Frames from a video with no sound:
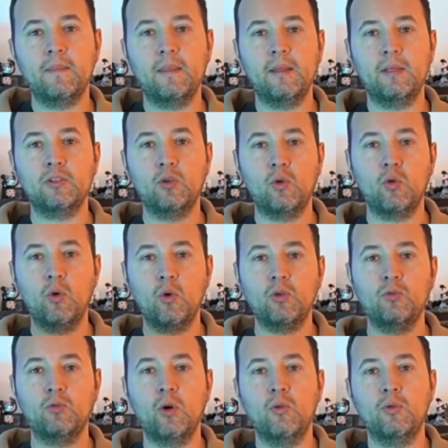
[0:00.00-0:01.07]
The so-called
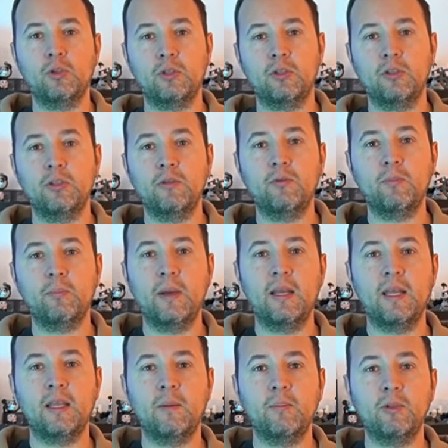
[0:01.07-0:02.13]
rotors for
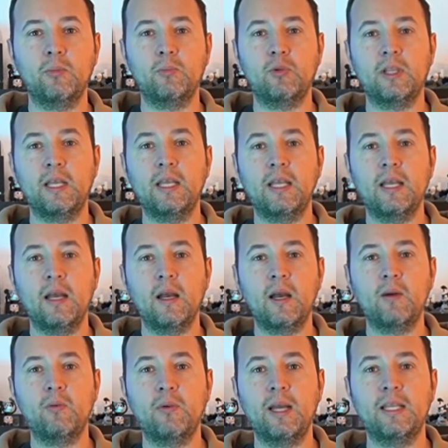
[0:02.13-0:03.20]
picking up debris here
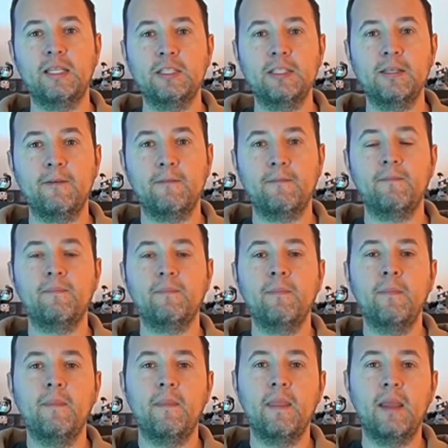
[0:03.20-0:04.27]
are raised,
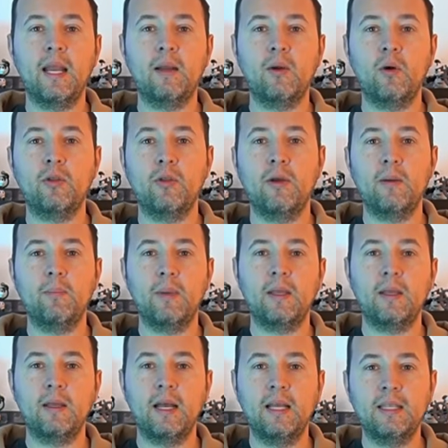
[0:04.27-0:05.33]
and also in the
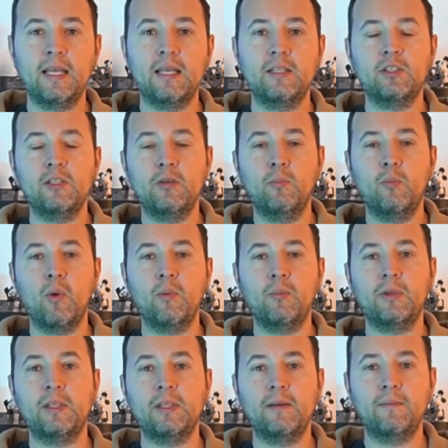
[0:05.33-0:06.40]
middle, and then it just
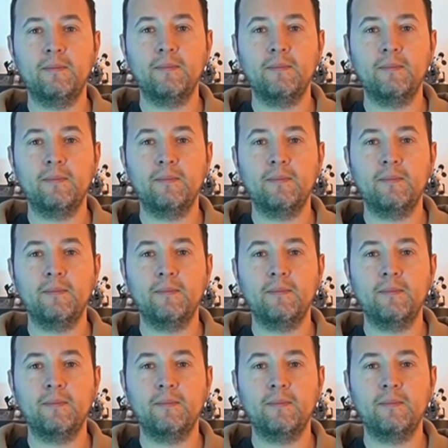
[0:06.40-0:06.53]
mops.